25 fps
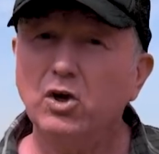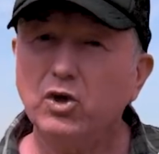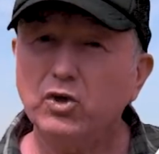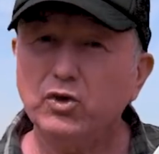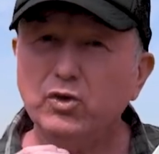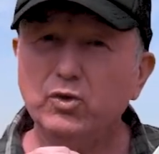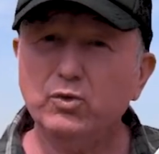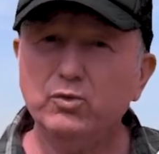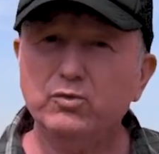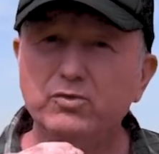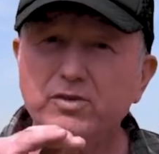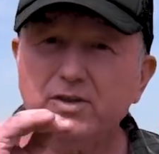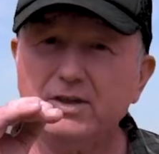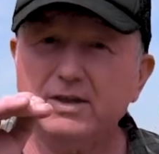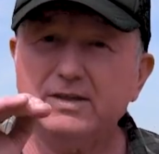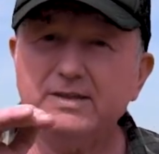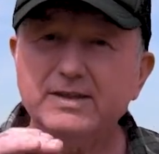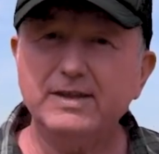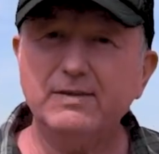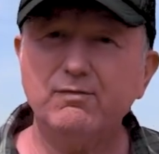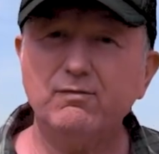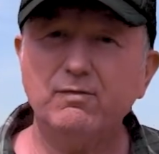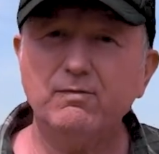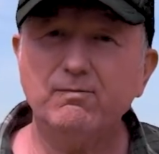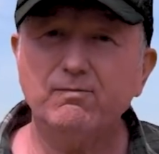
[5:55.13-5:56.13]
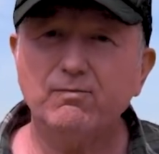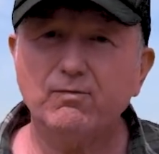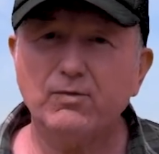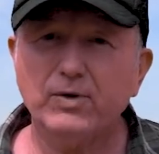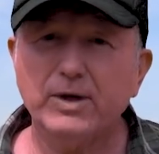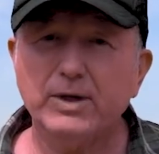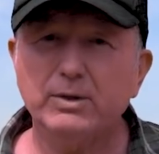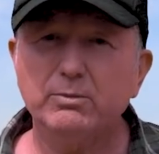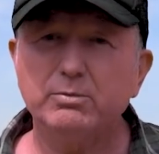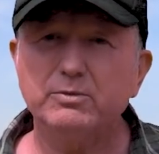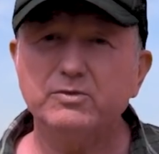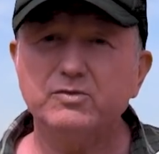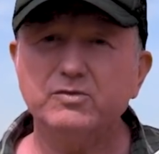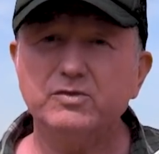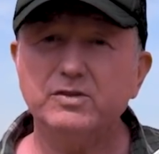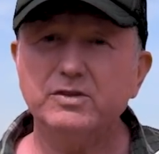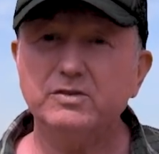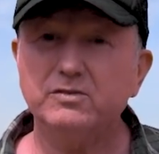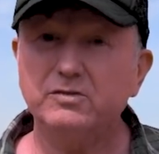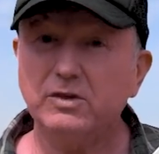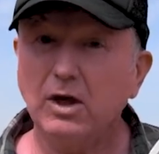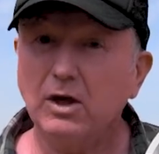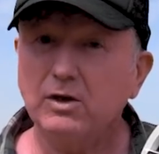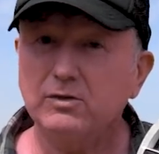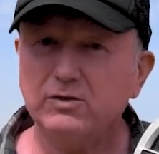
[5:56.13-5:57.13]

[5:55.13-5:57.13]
using the different frequencies